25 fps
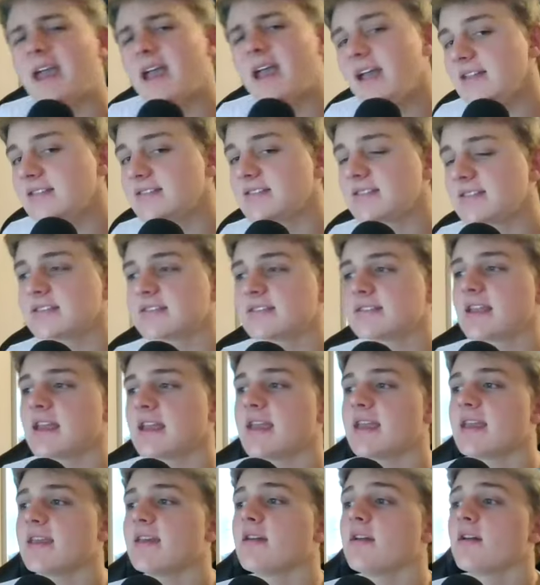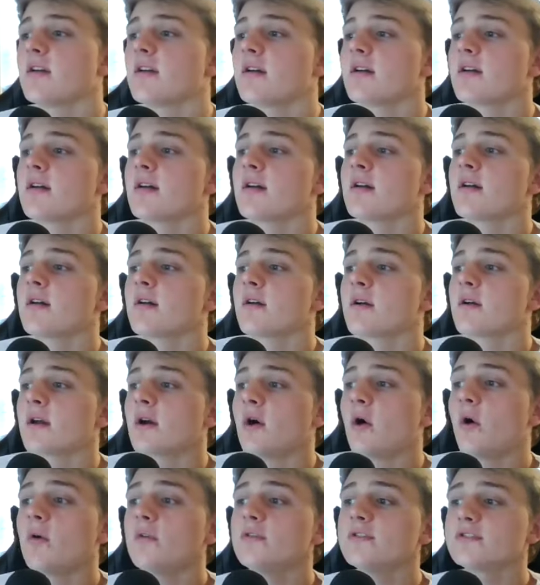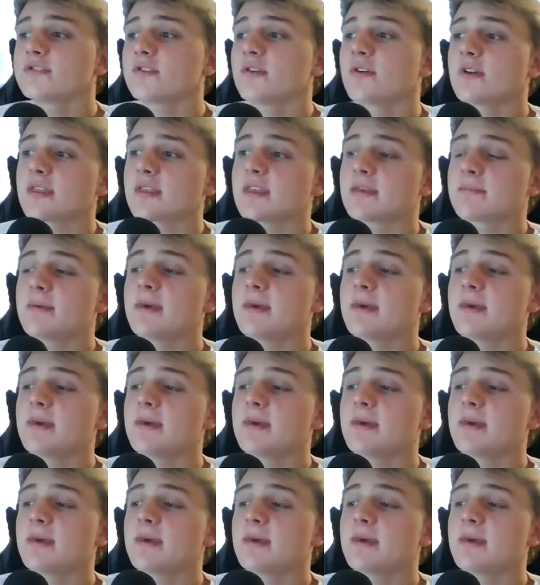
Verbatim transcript: NC State holds on,